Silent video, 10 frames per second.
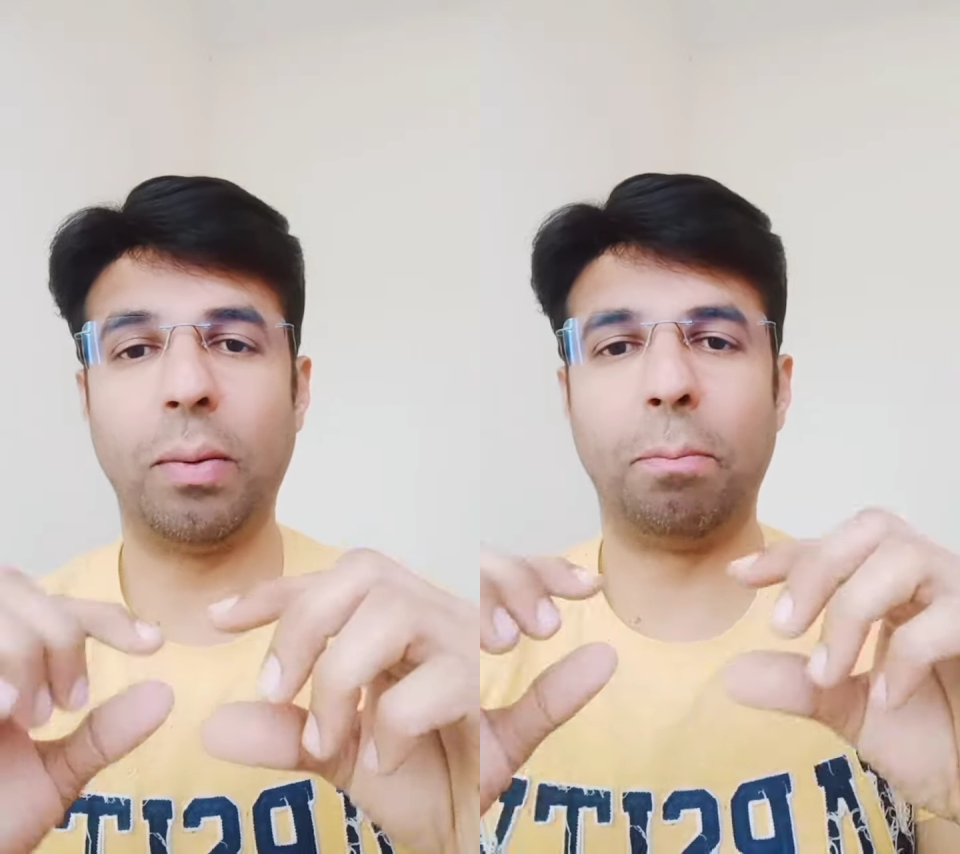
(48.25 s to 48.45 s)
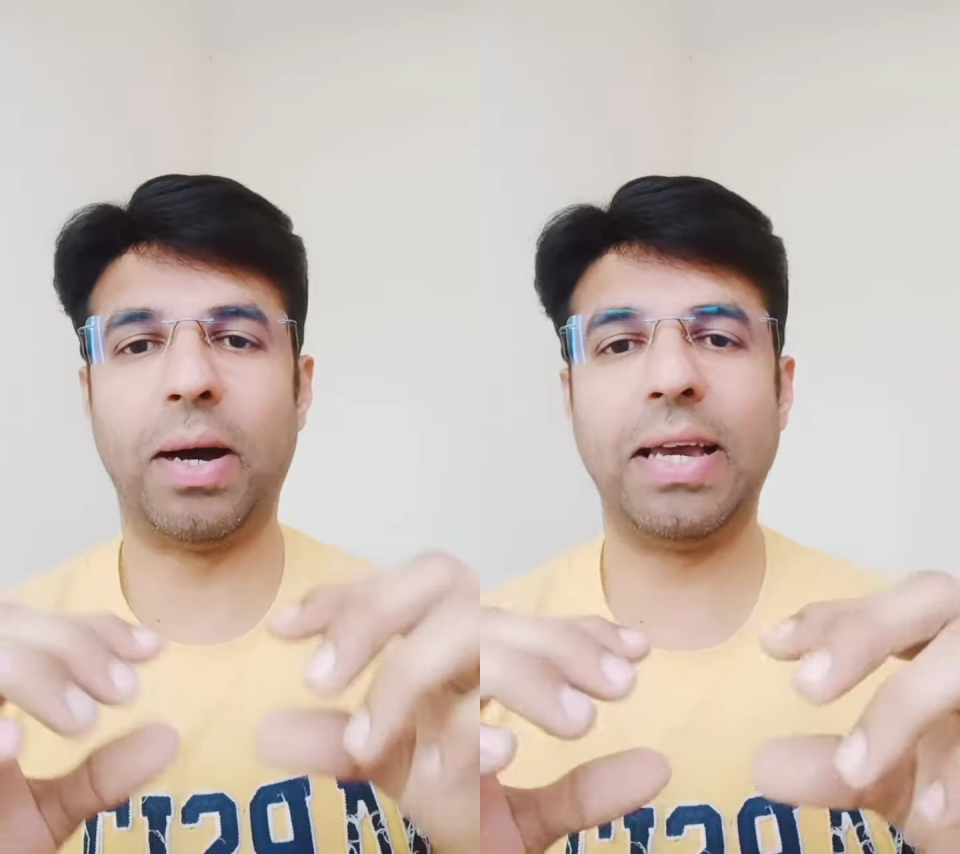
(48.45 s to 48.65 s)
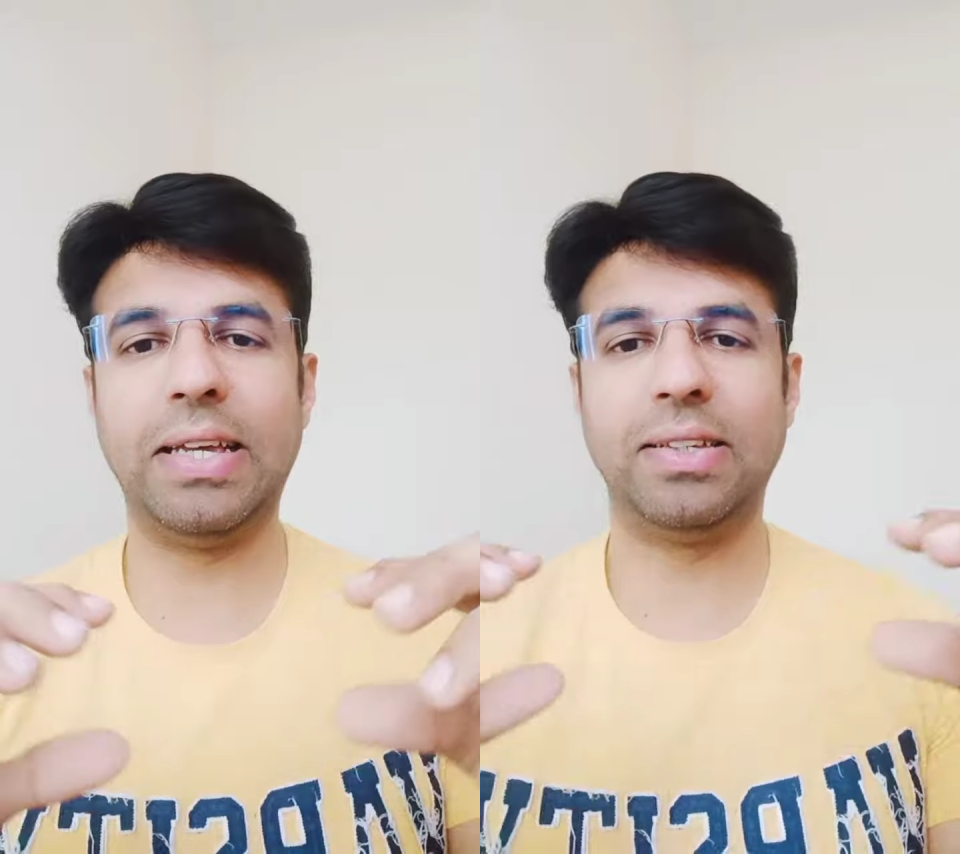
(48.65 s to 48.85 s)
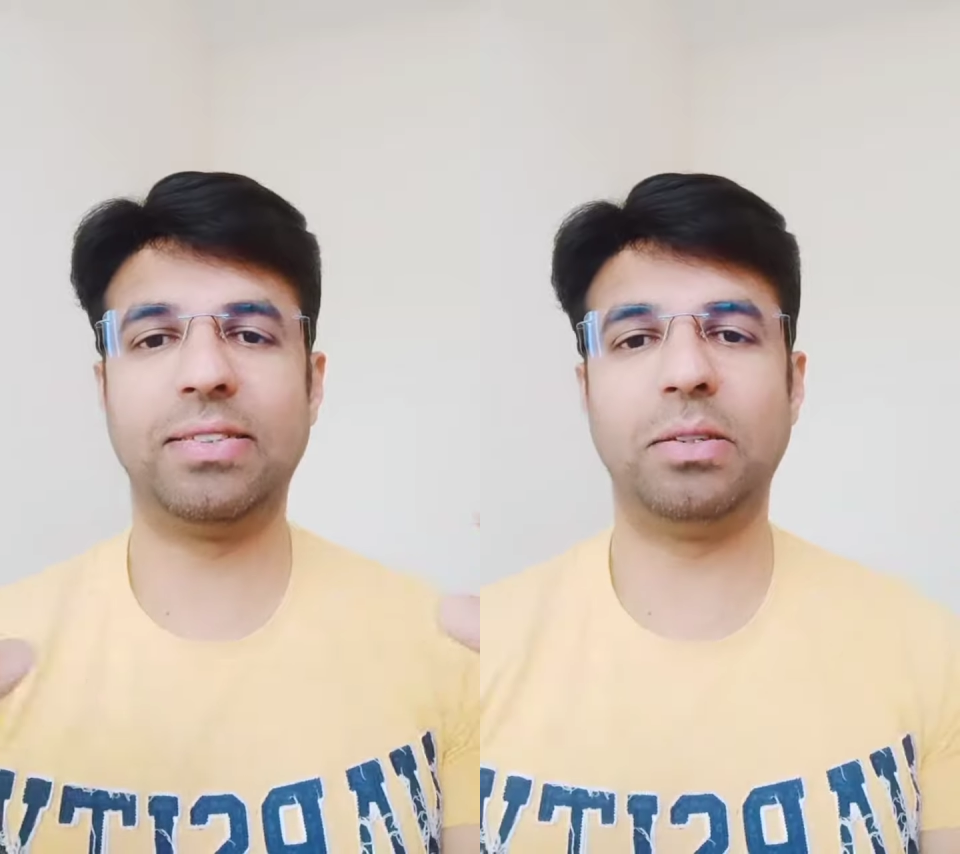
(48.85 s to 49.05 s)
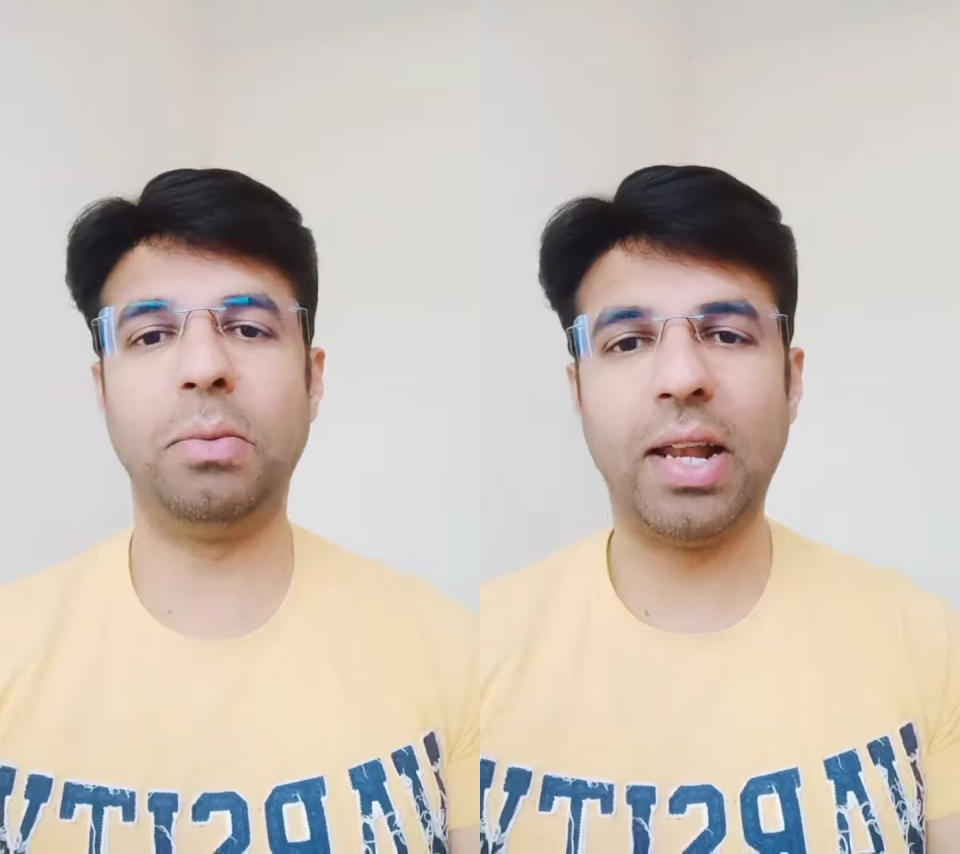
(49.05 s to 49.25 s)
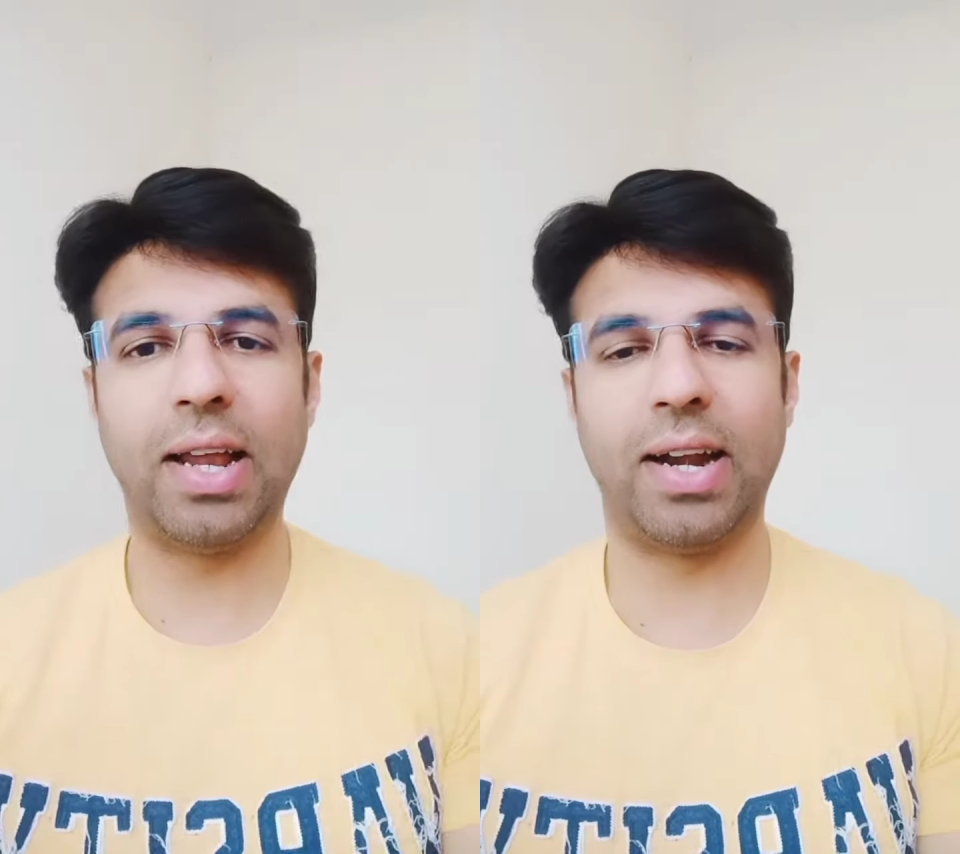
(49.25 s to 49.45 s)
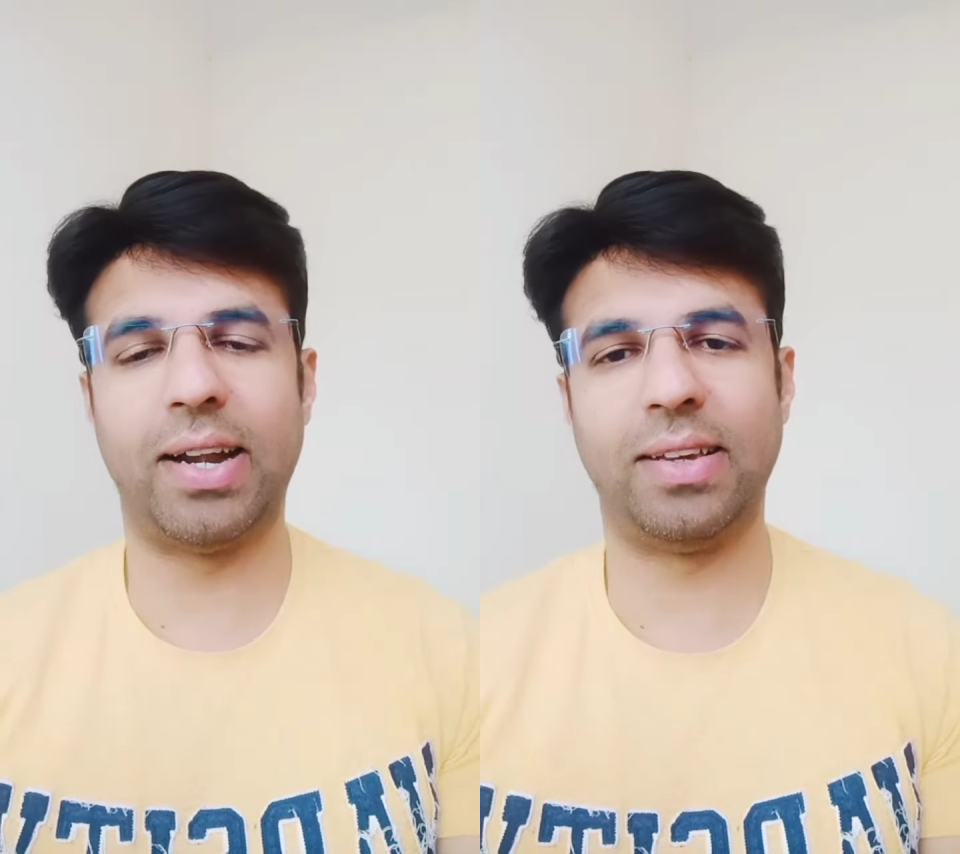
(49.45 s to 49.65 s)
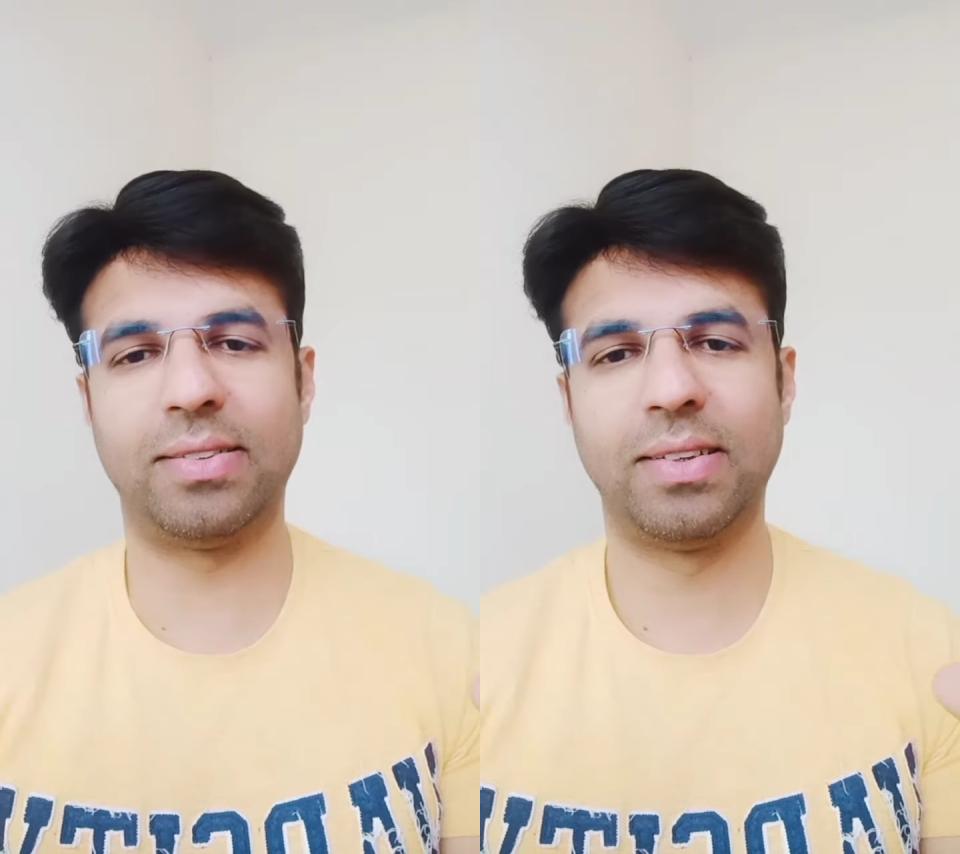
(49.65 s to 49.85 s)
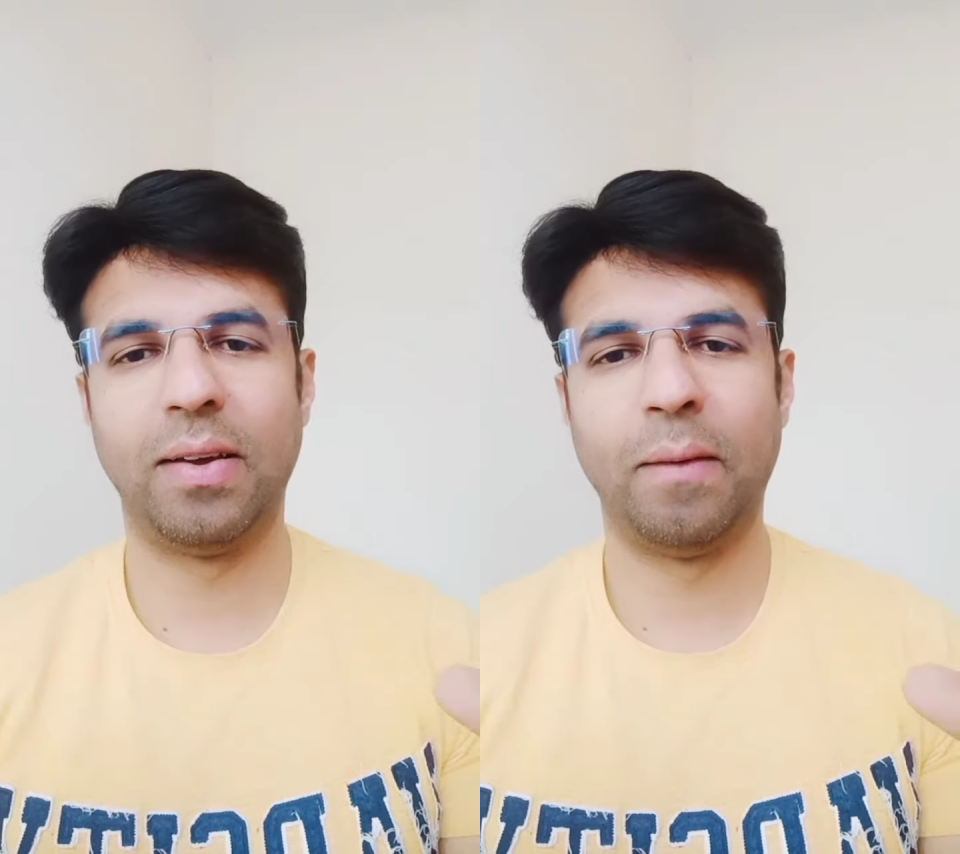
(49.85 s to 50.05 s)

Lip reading: by similarities.